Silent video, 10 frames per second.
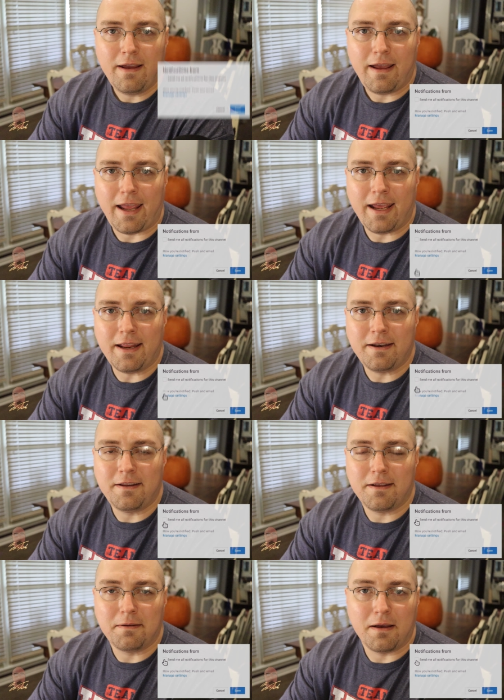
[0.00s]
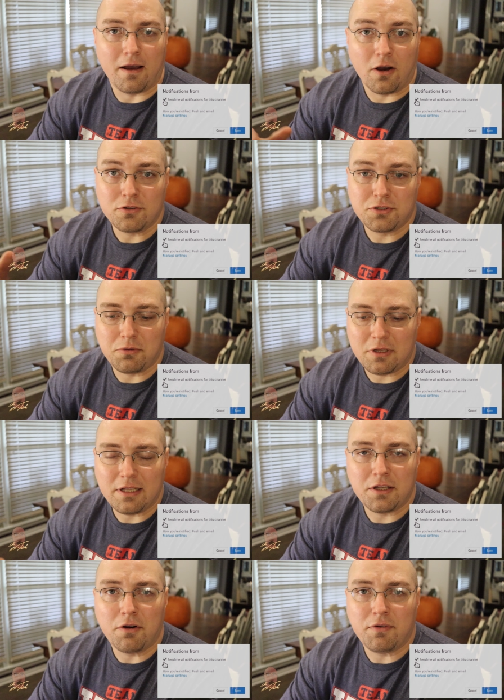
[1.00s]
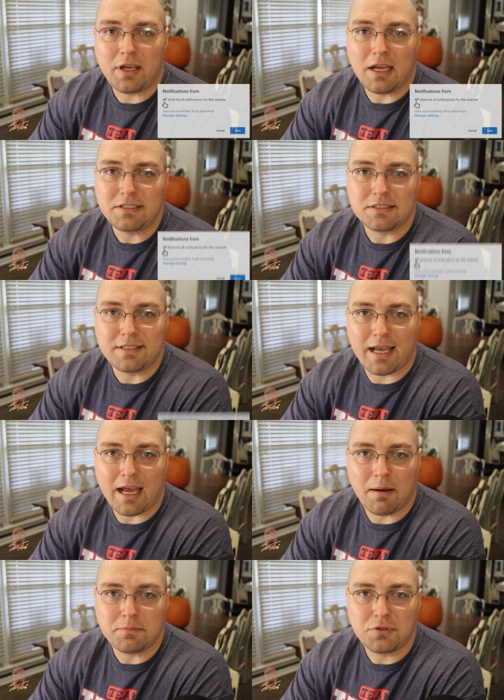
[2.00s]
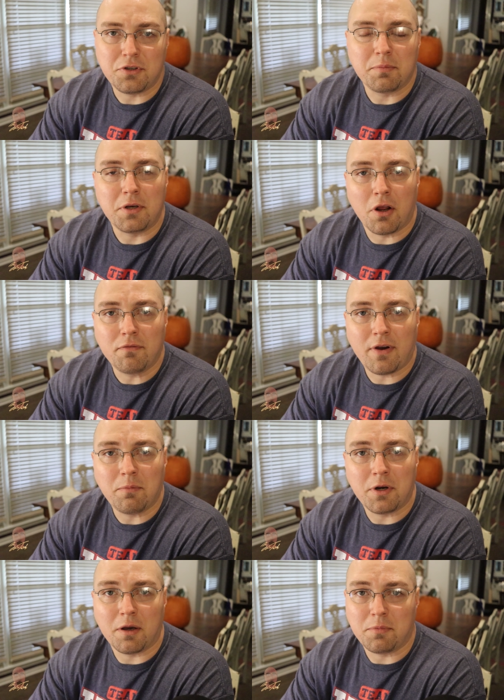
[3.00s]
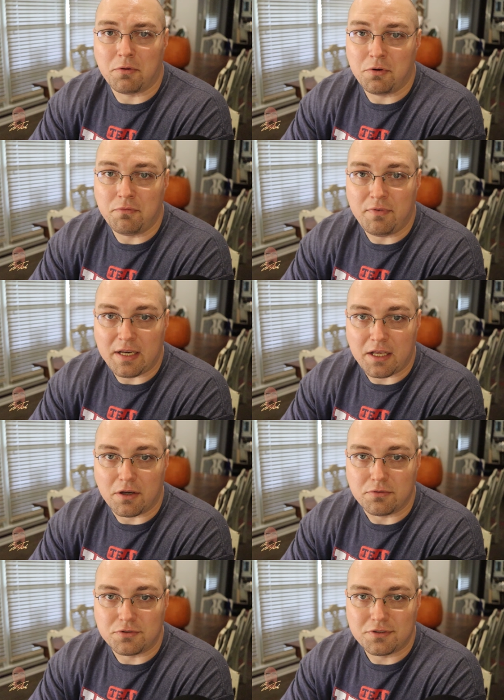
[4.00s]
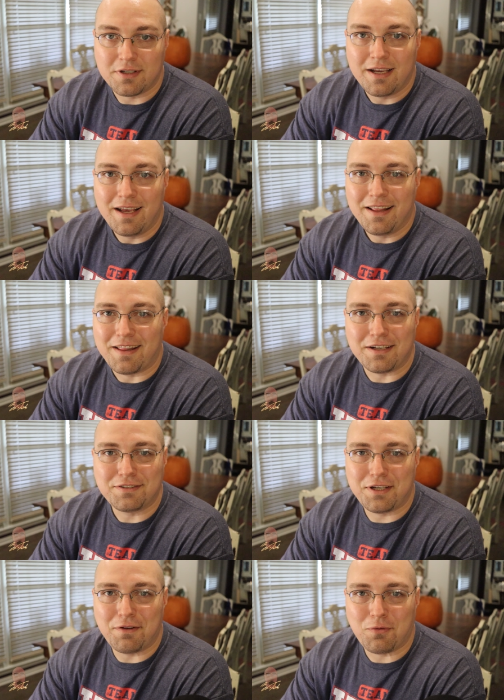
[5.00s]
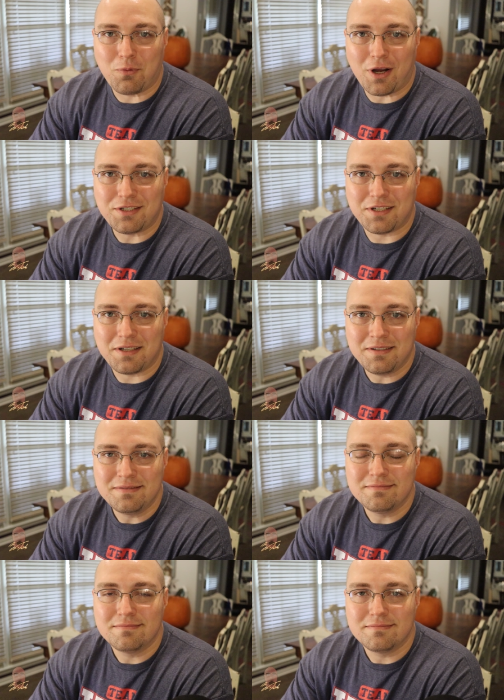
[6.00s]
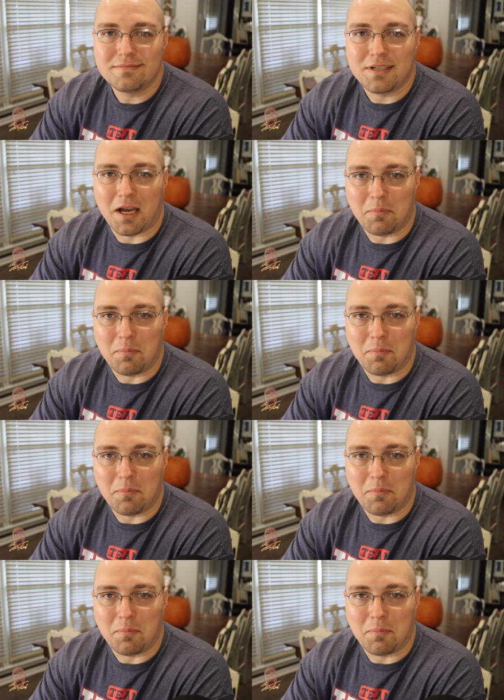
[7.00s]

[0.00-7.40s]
and also click the notification tab so you can be notified when I upload new videos. Thanks again for watching. God